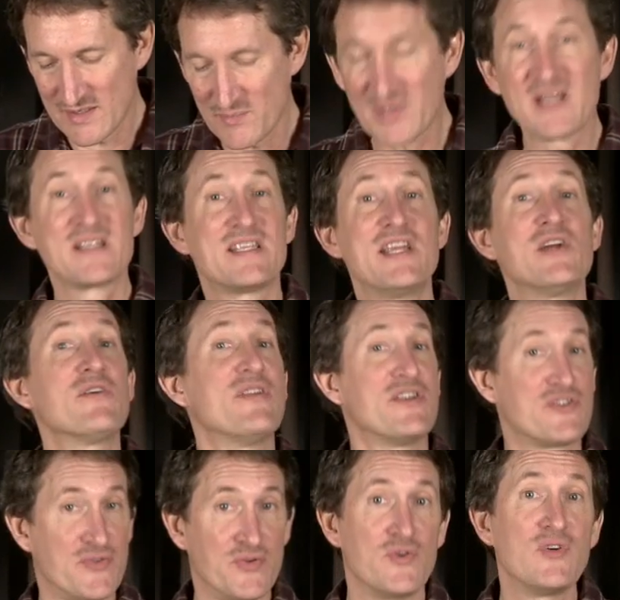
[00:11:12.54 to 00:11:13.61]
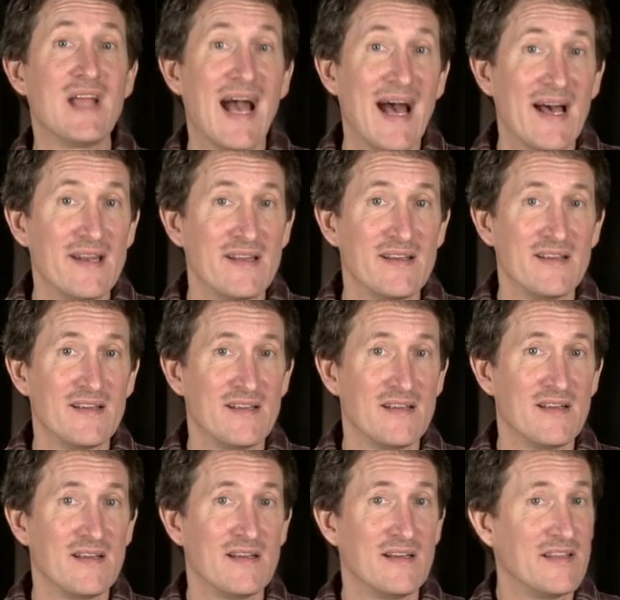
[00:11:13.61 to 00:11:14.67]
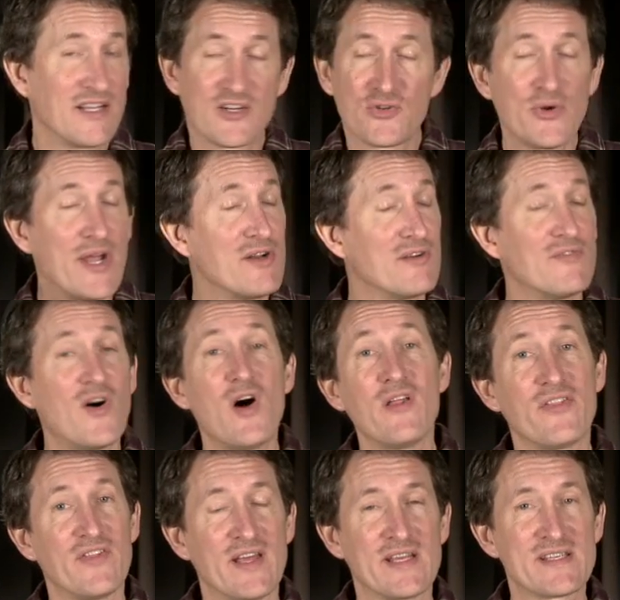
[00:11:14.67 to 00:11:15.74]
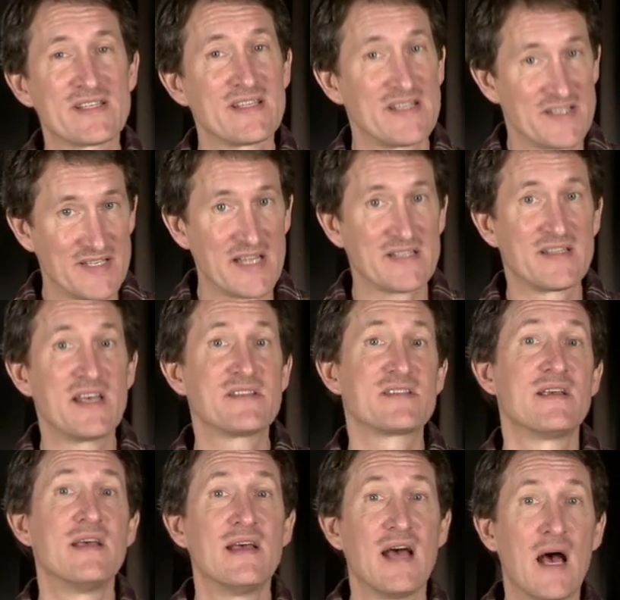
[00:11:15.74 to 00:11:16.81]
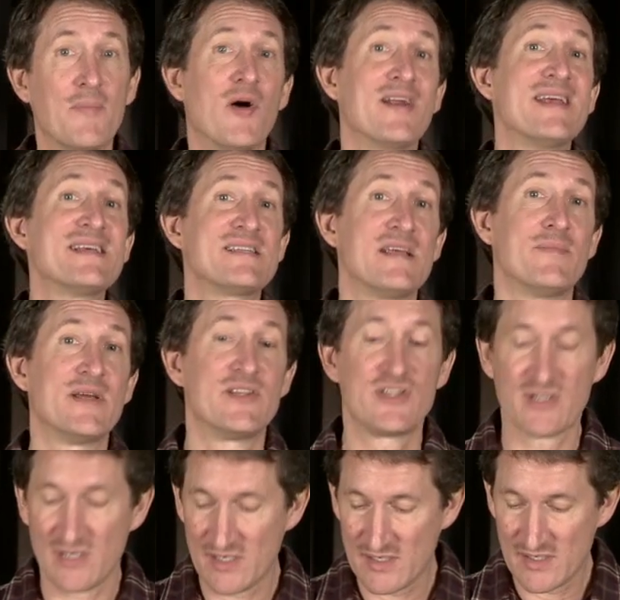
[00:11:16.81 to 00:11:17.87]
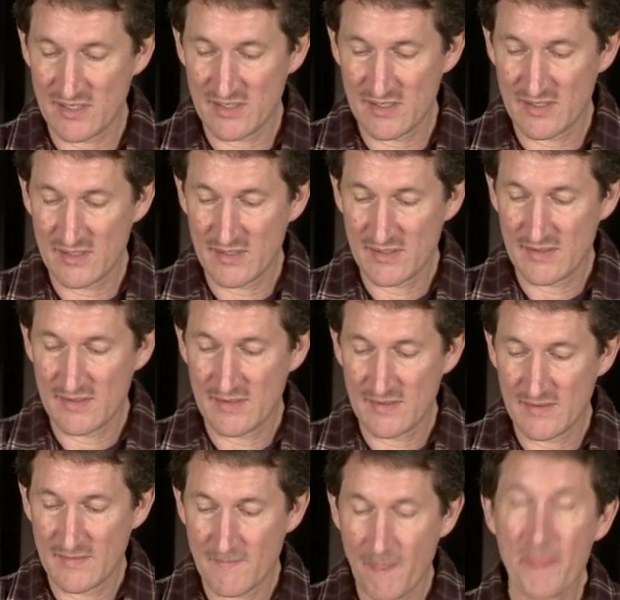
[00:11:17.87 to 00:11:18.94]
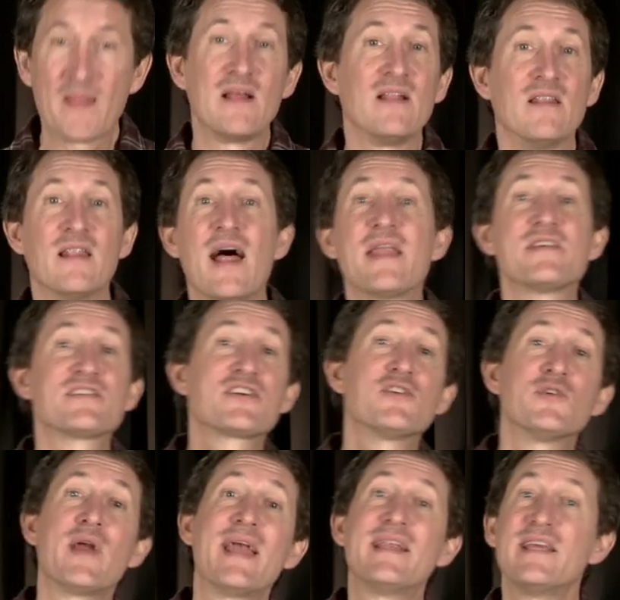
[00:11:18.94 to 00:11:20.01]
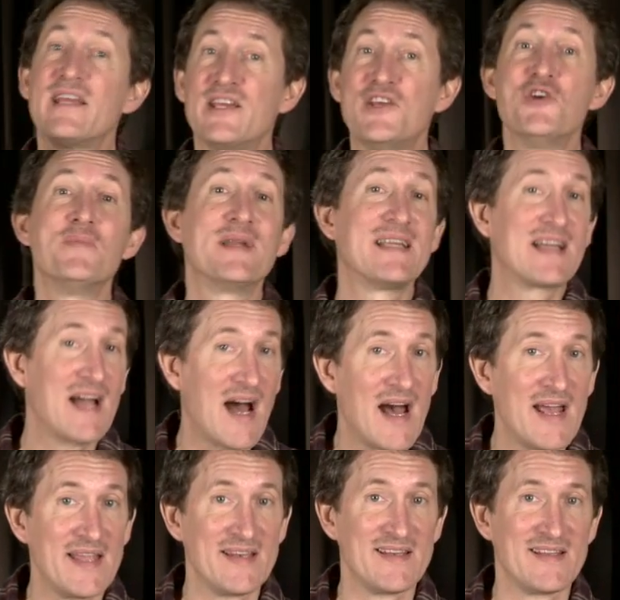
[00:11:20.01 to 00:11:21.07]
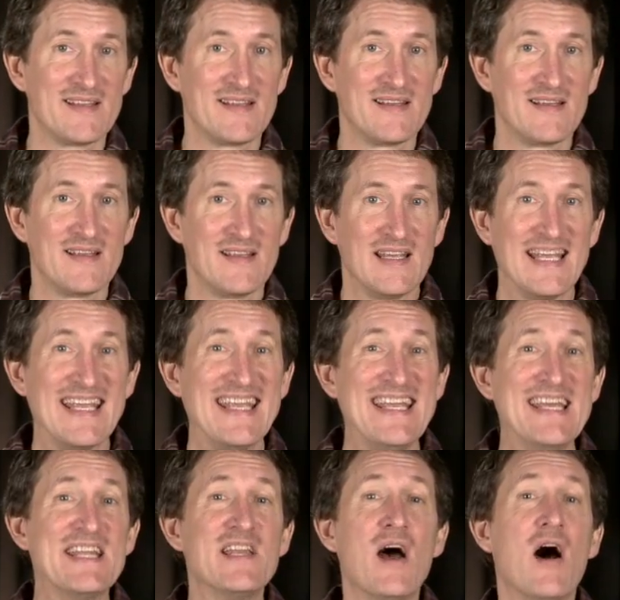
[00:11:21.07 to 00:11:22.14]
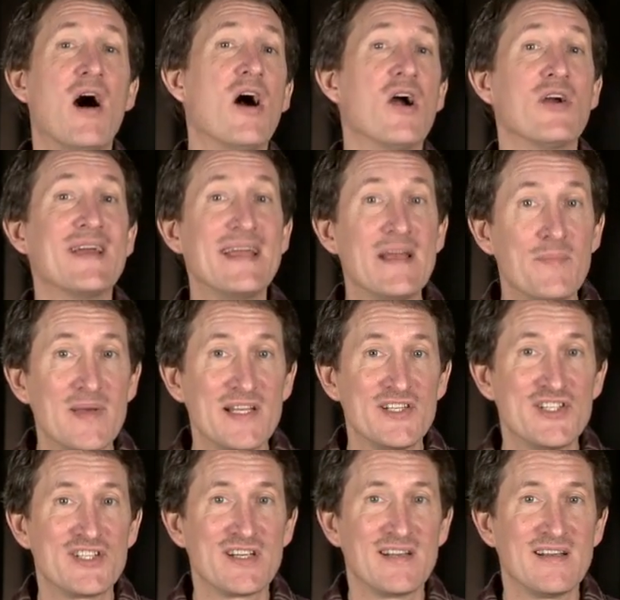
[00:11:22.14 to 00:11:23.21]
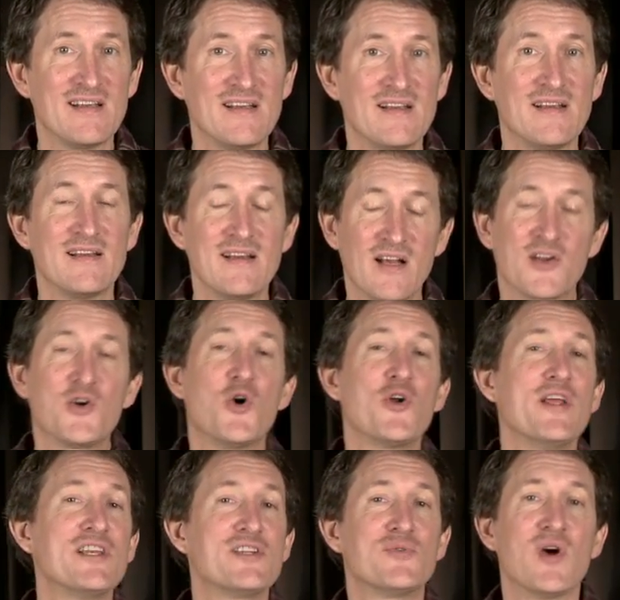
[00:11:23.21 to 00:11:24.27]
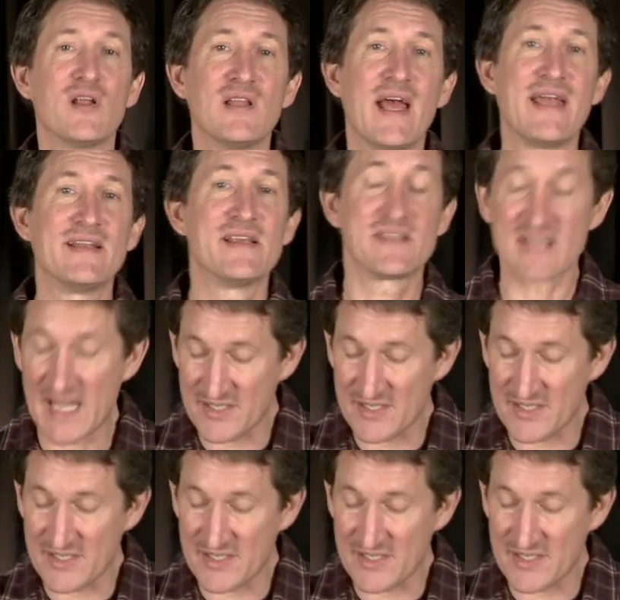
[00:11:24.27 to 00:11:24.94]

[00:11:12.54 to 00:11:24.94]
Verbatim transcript: Because here the true God, the creator of all things, says this about his image Let us create humankind in our image, according to our likeness.